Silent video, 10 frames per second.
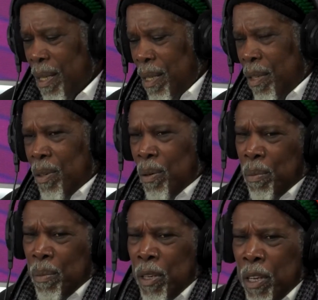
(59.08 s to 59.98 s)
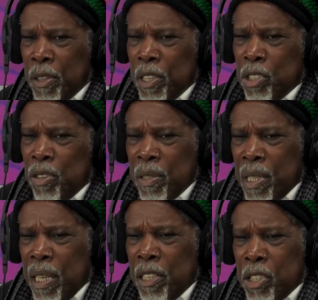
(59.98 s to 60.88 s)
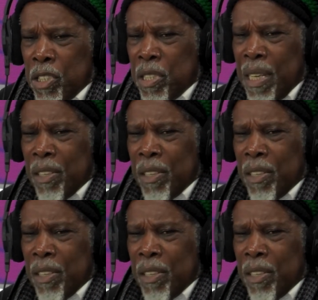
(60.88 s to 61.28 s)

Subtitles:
learn the songs, and I used to sing